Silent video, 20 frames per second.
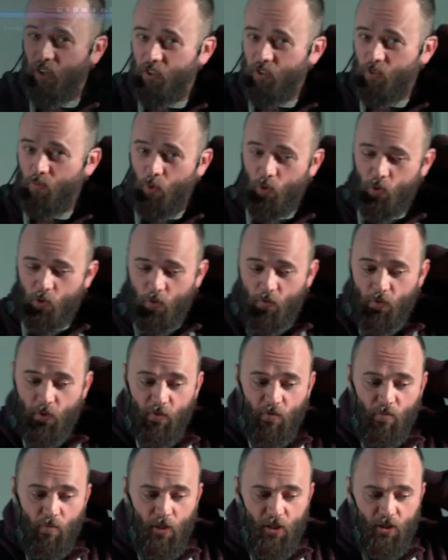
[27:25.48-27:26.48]
because most of the
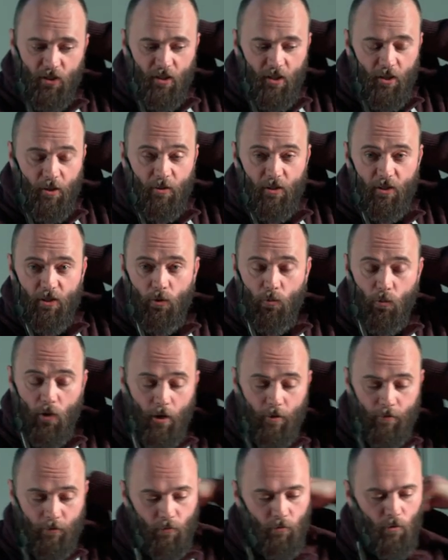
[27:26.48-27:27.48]
information there is
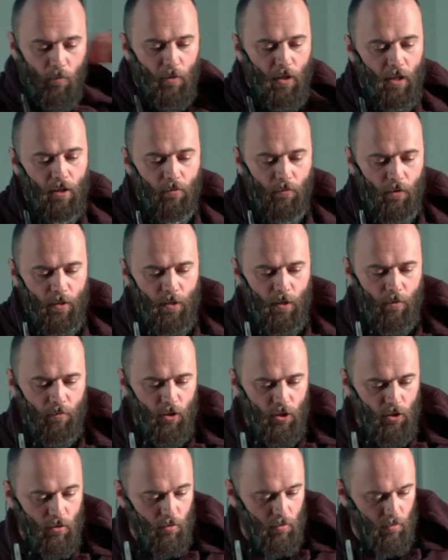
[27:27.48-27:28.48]
derived from the interface
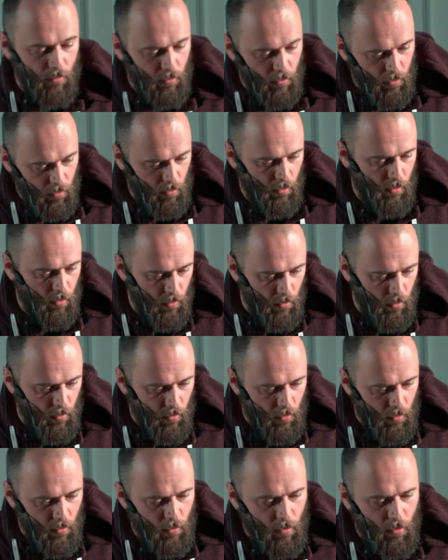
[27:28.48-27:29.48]
definitions.
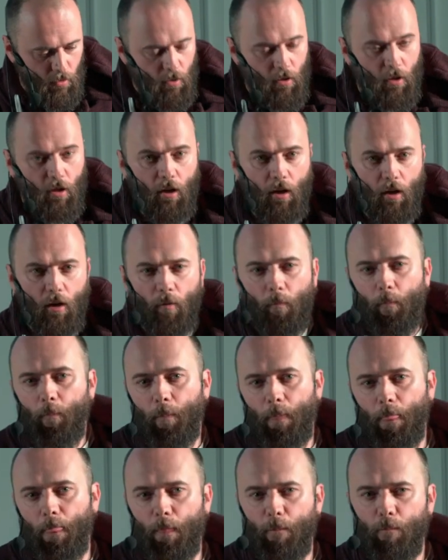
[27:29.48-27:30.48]
Uh,
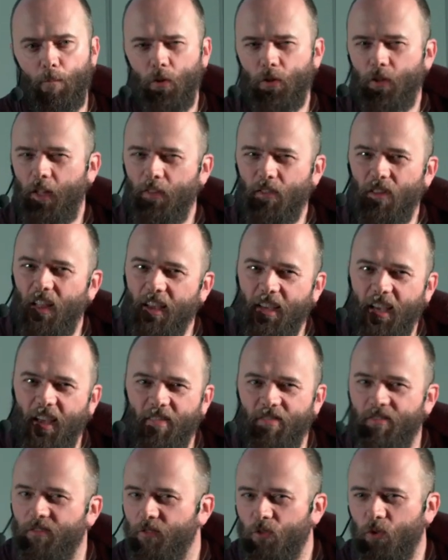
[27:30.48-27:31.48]
but then
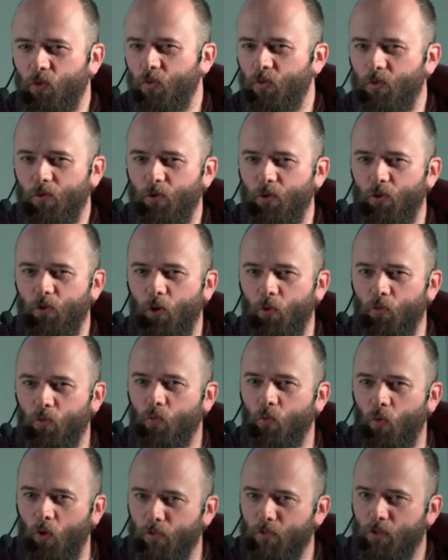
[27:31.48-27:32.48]
again, you, you
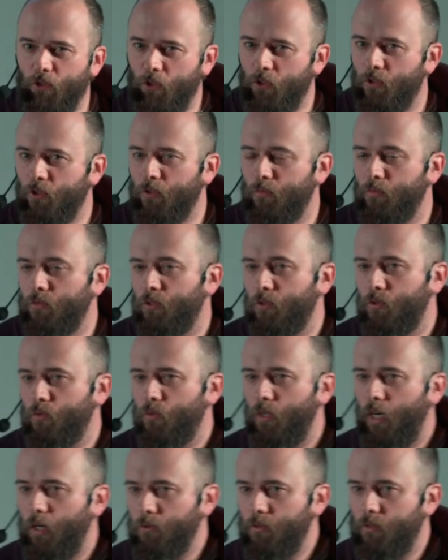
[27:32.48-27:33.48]
don't want systems to
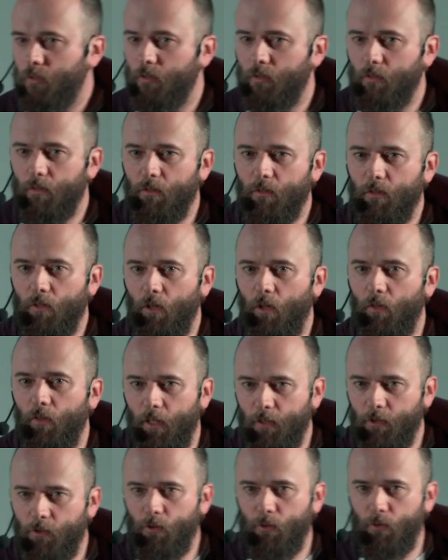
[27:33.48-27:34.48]
route
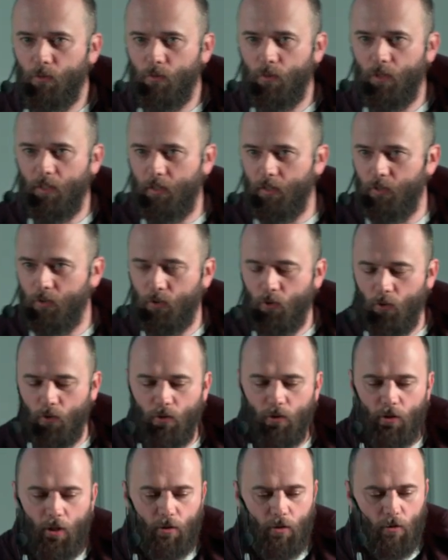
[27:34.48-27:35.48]
unless you're really
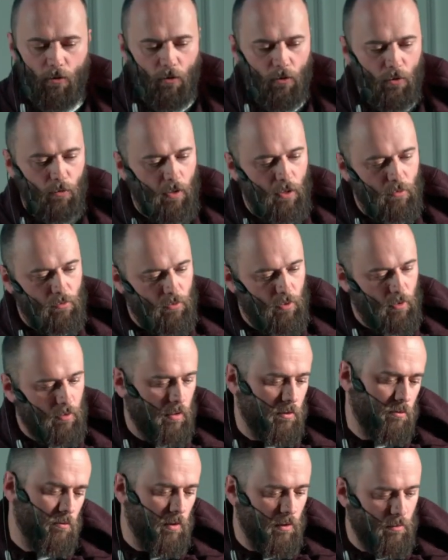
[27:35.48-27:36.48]
certain that they're going to route, so
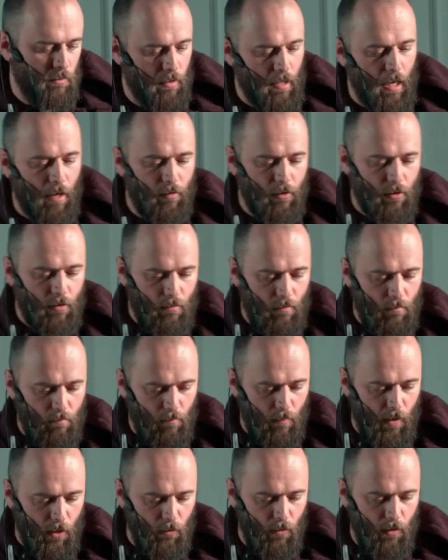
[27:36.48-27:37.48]
that's why we have it
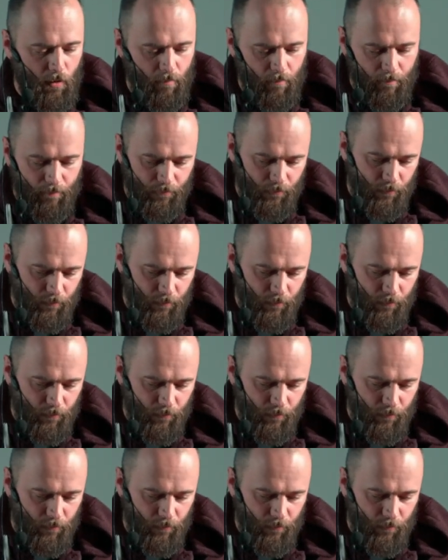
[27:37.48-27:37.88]
manually.